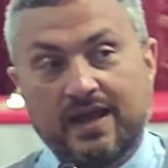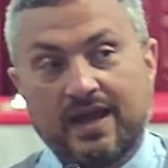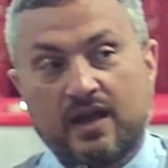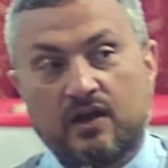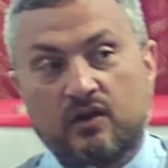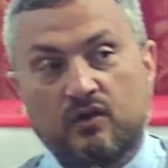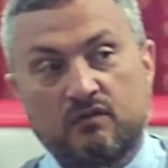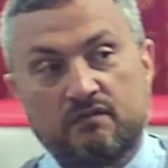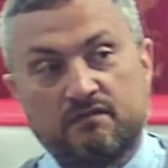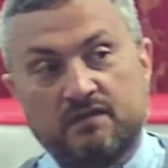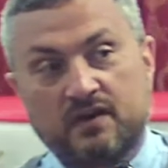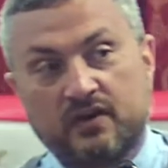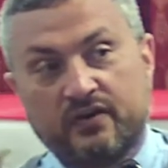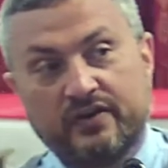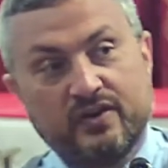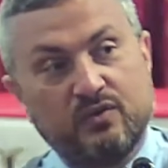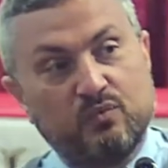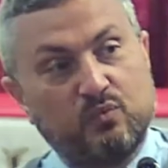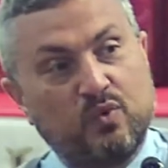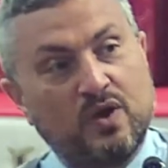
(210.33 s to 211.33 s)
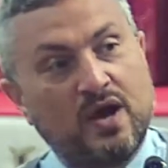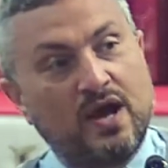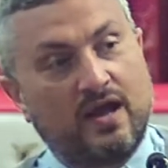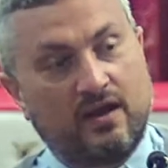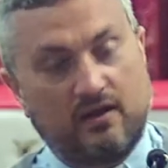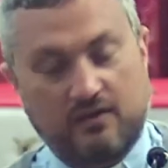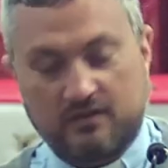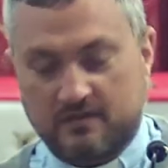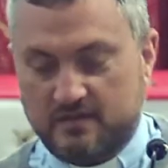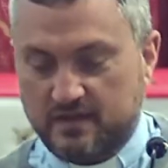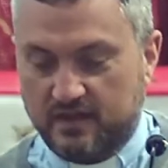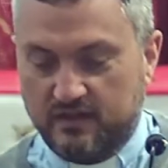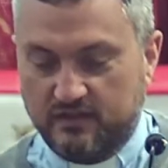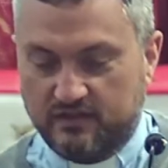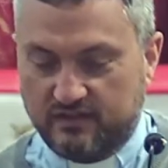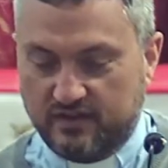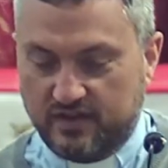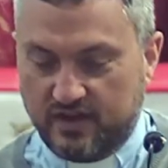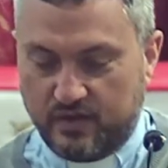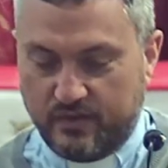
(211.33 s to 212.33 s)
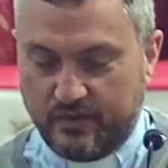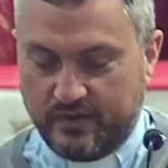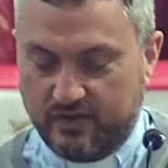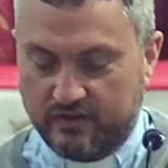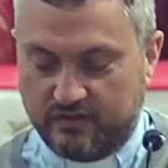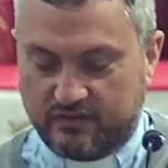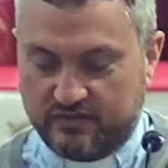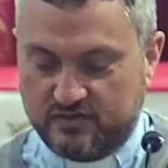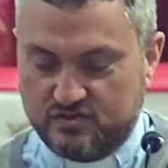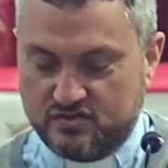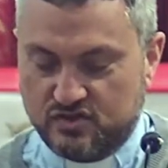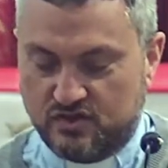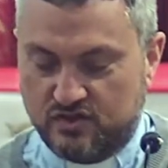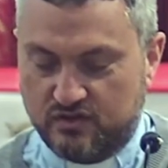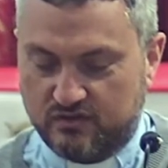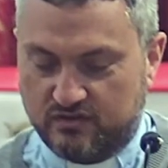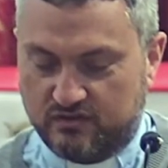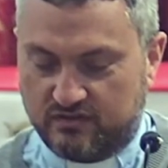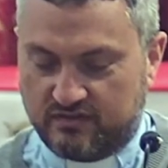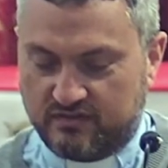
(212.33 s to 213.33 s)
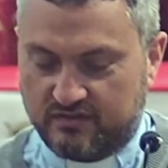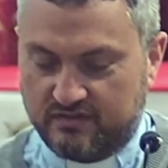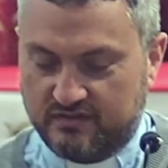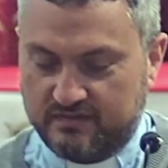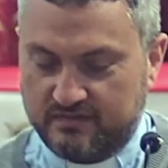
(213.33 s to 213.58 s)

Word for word: how very well things are going at St. John's.